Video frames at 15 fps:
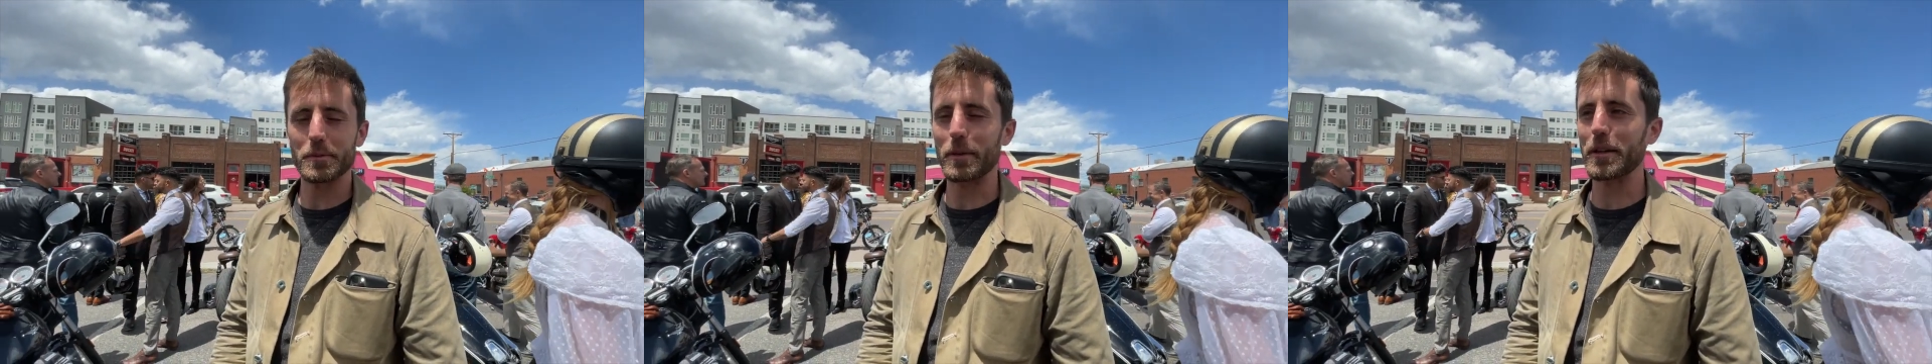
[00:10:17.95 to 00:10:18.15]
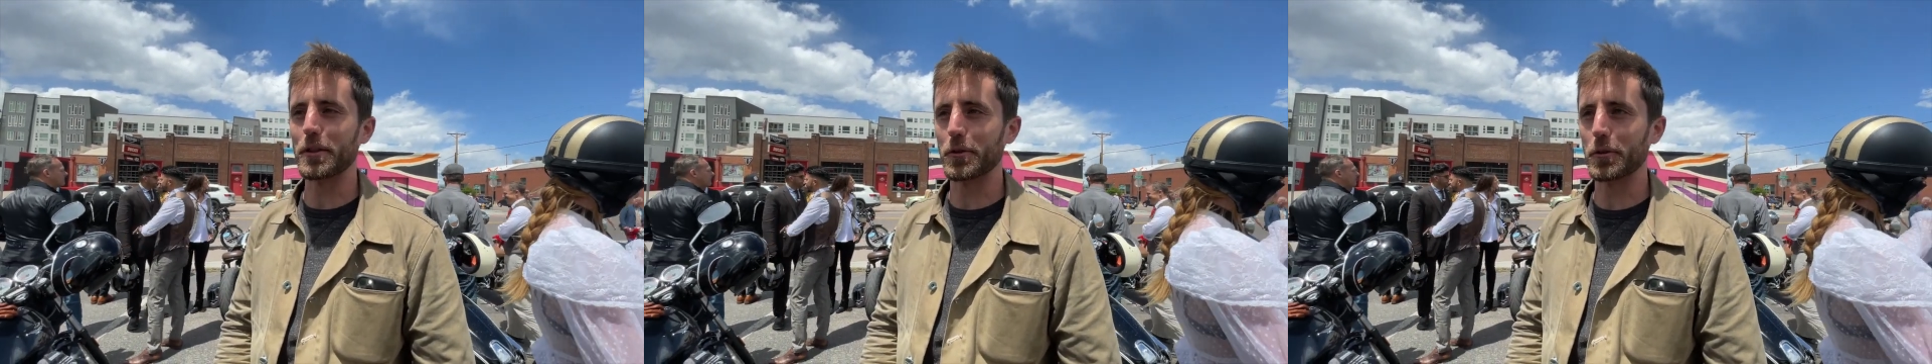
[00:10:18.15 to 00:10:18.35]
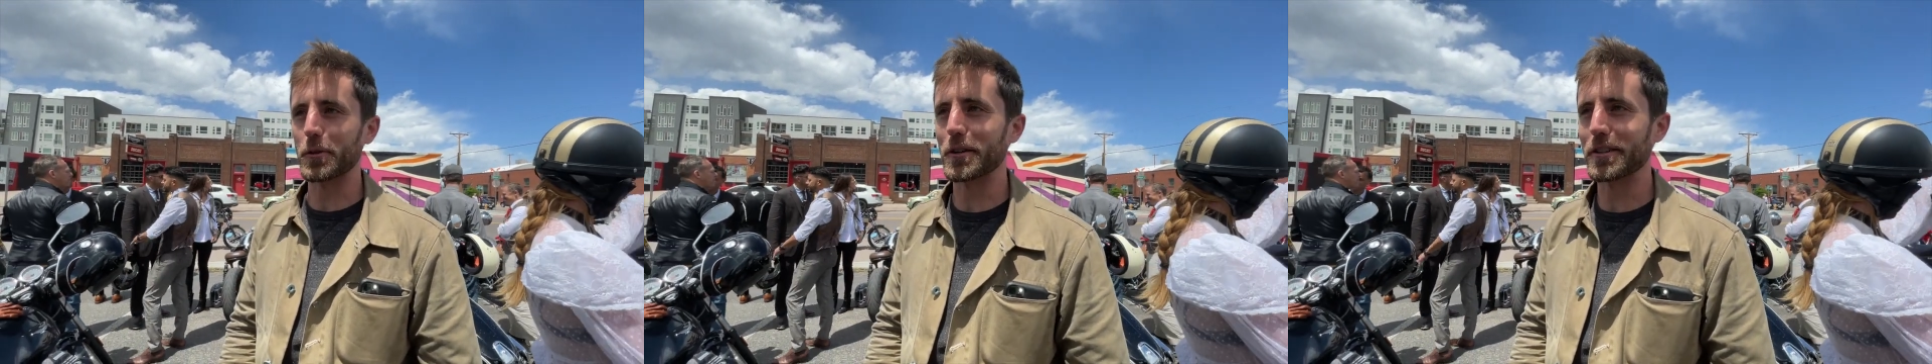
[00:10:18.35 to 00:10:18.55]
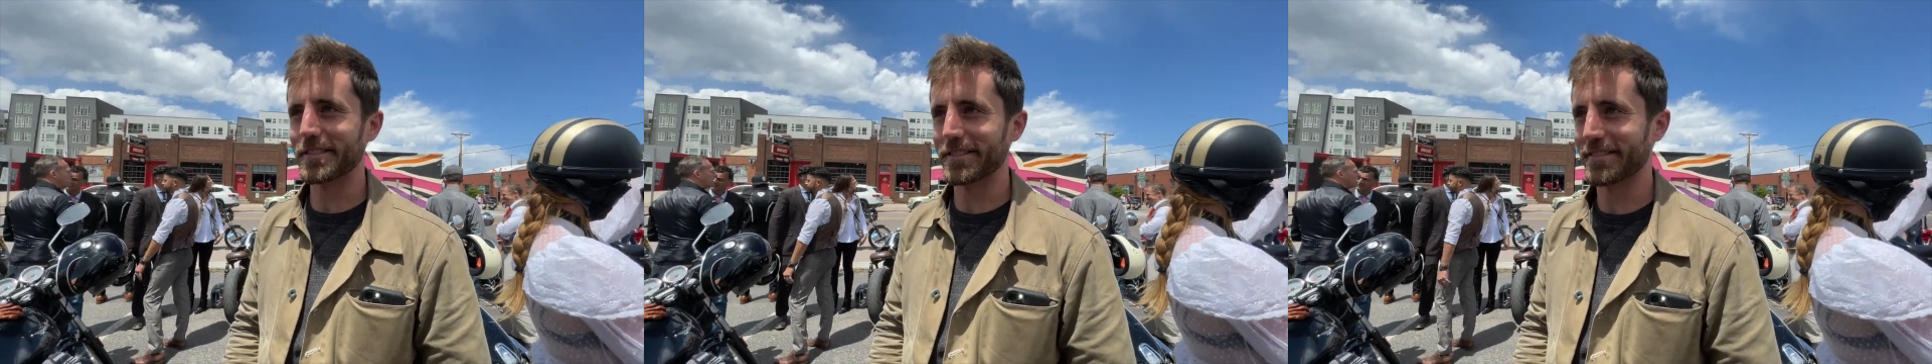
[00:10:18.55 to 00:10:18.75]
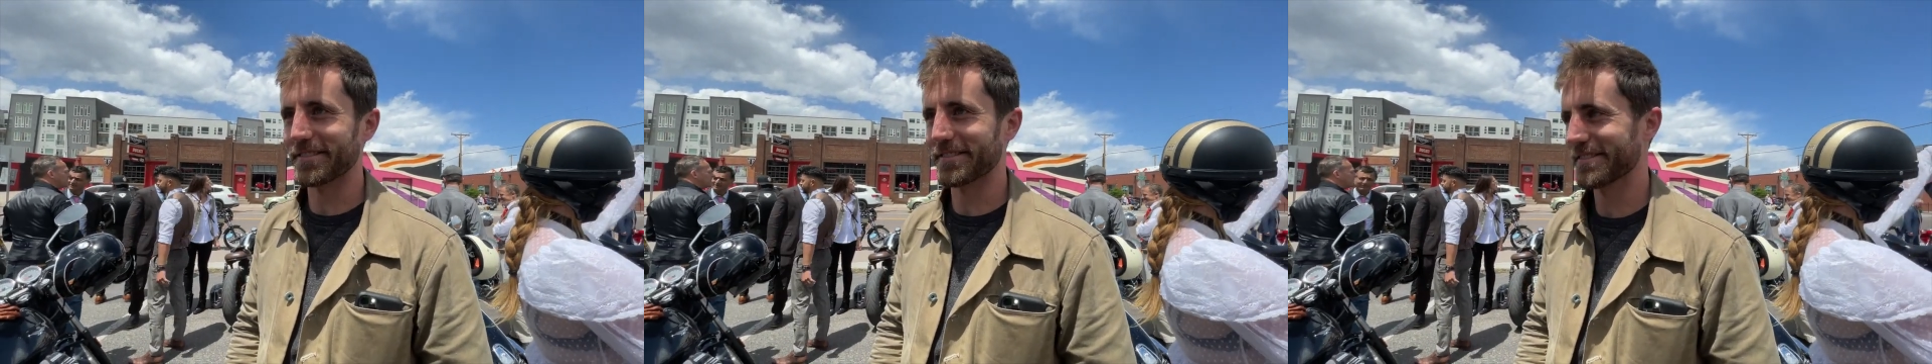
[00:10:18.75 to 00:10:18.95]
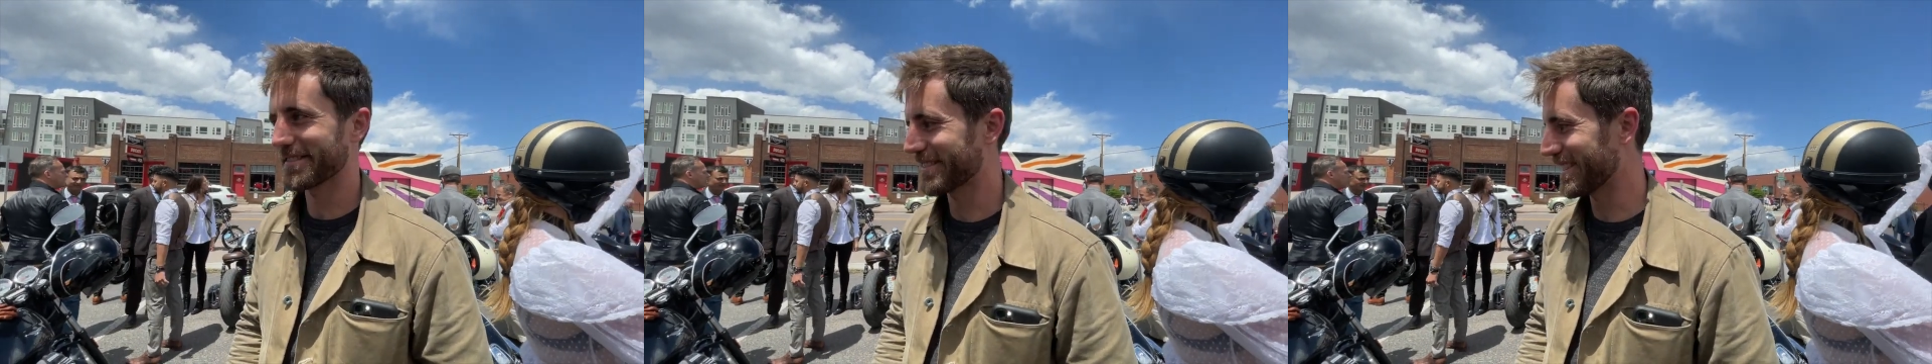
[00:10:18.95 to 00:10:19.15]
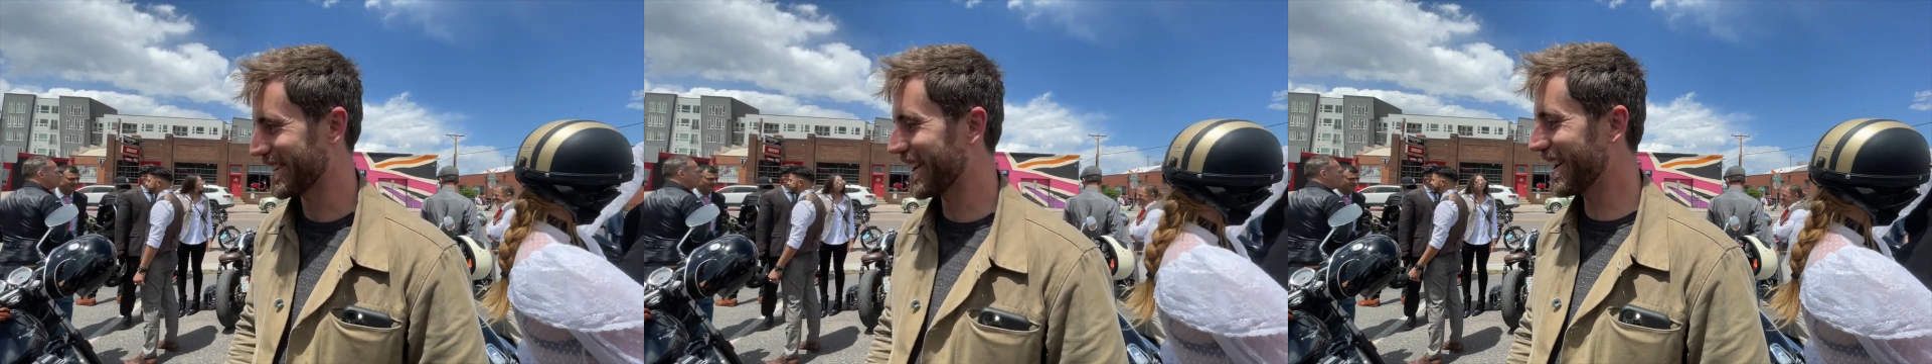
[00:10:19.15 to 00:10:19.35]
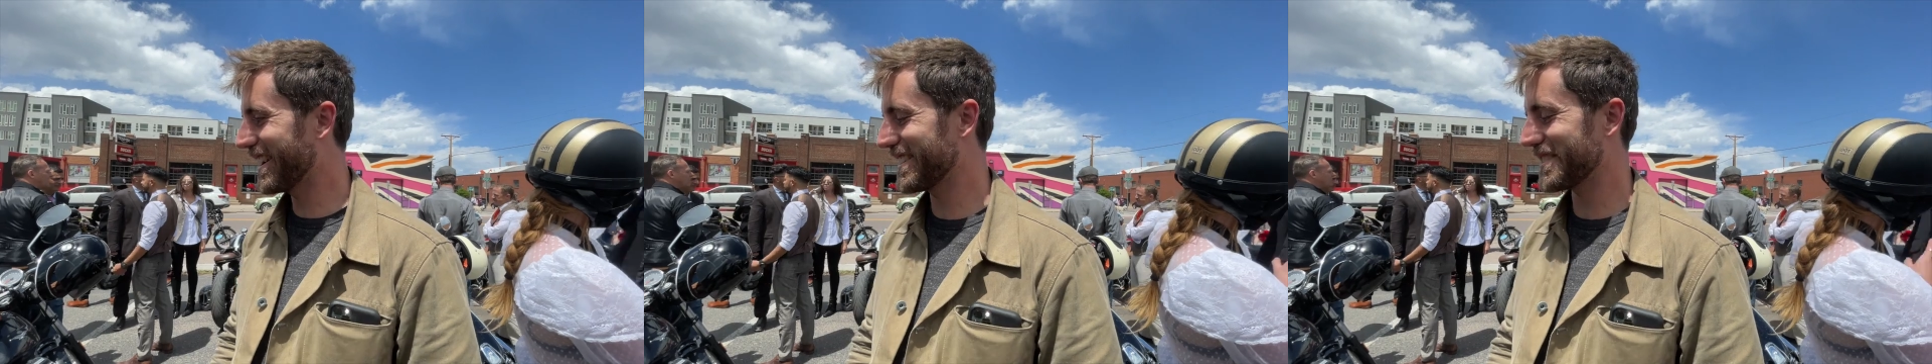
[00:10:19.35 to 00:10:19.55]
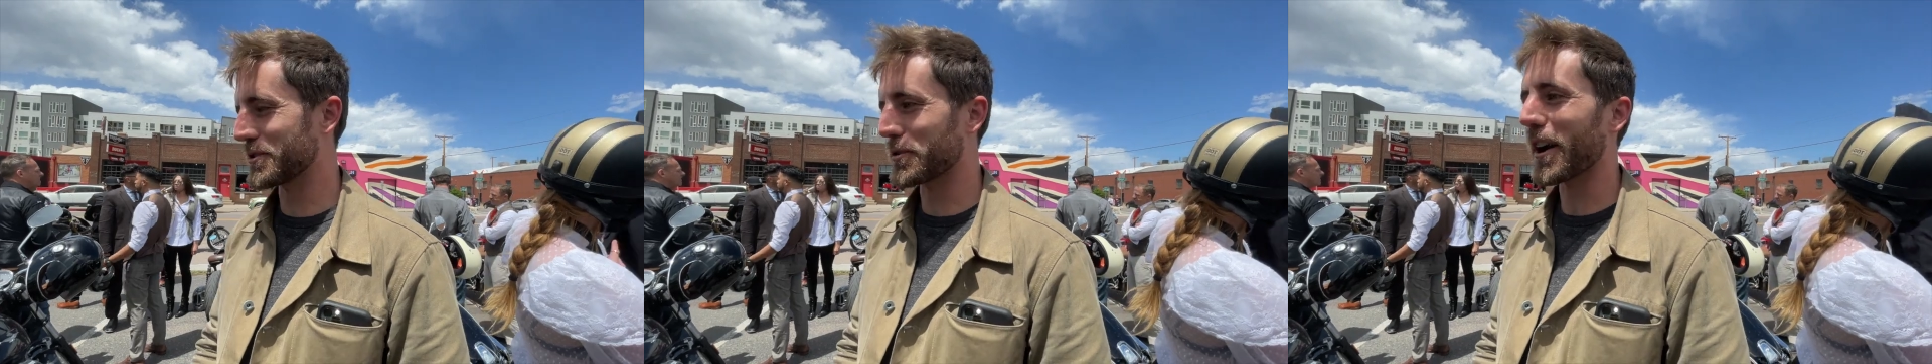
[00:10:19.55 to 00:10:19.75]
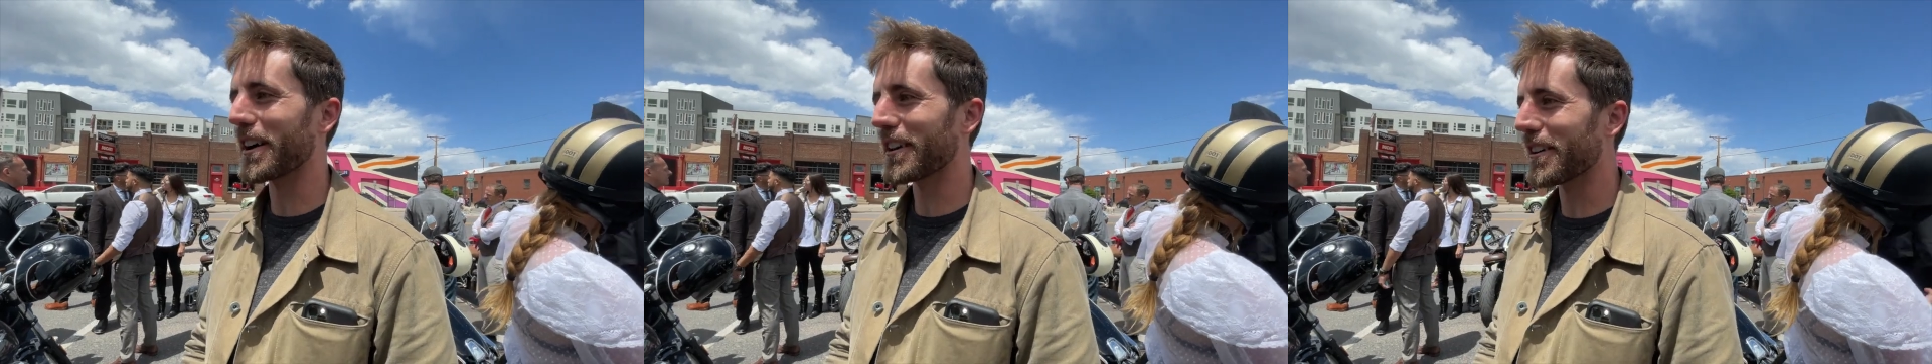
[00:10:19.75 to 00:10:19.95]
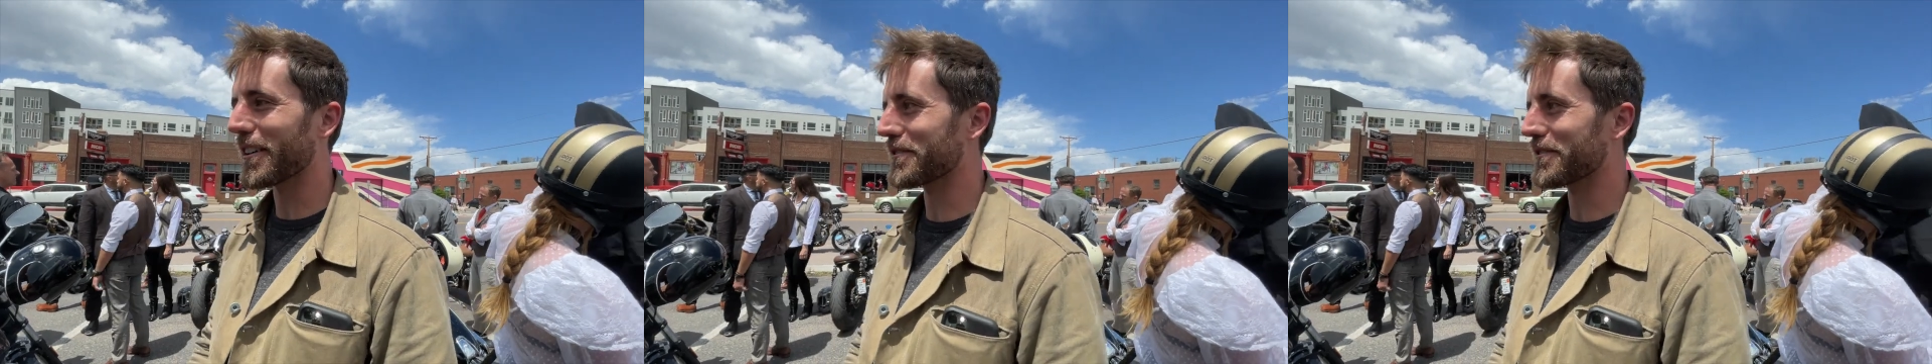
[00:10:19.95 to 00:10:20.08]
Speed through it and dry